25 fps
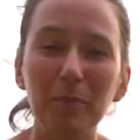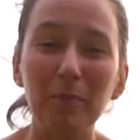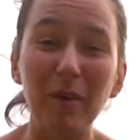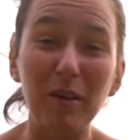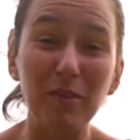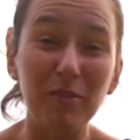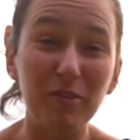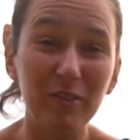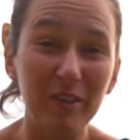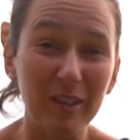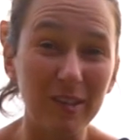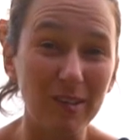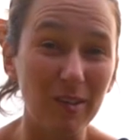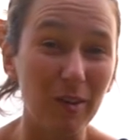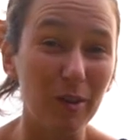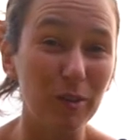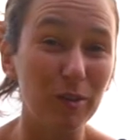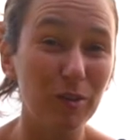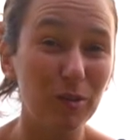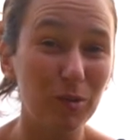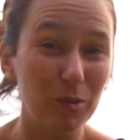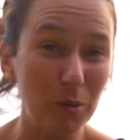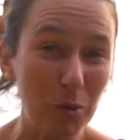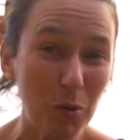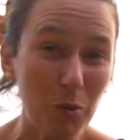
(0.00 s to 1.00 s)
My feet are
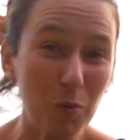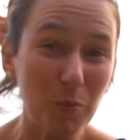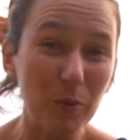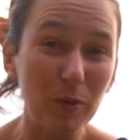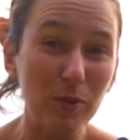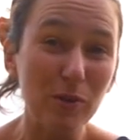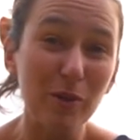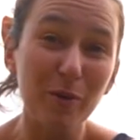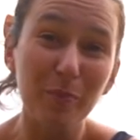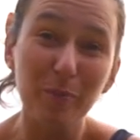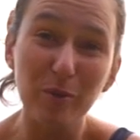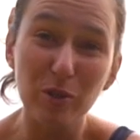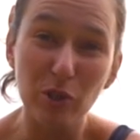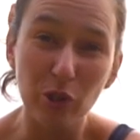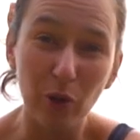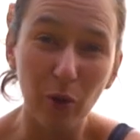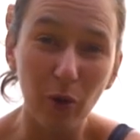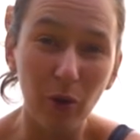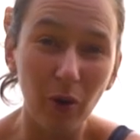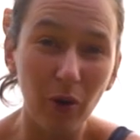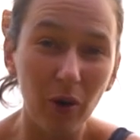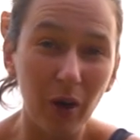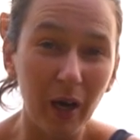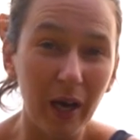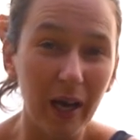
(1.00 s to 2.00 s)
super, super
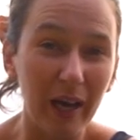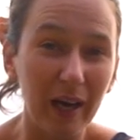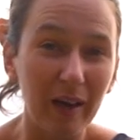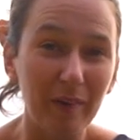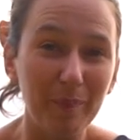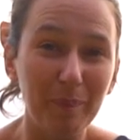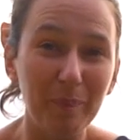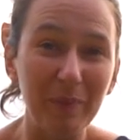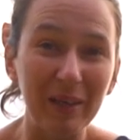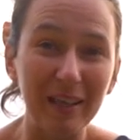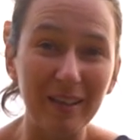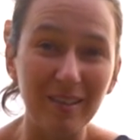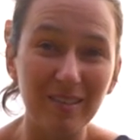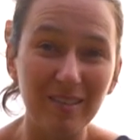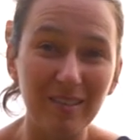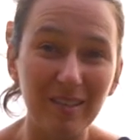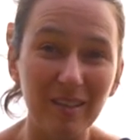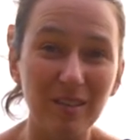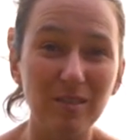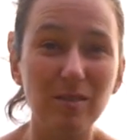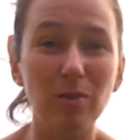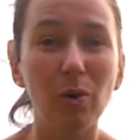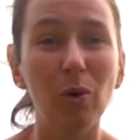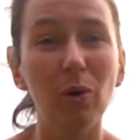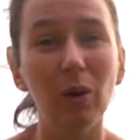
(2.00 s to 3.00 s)
sore. I have
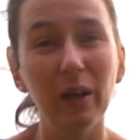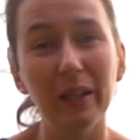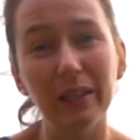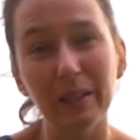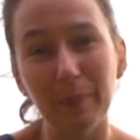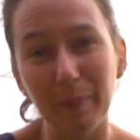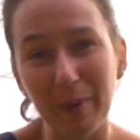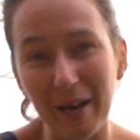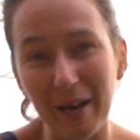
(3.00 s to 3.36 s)
blisters all at the